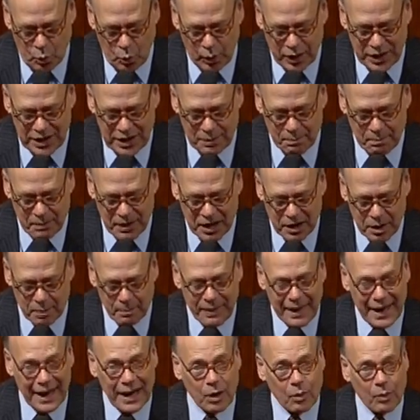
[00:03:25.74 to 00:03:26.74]
We need better
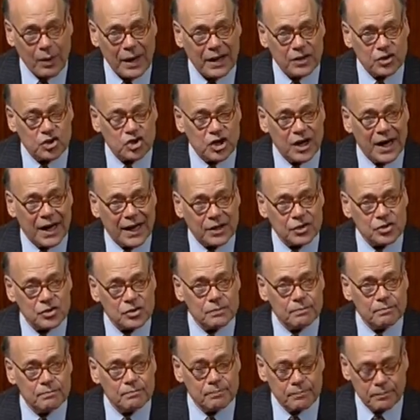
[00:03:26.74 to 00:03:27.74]
background checks,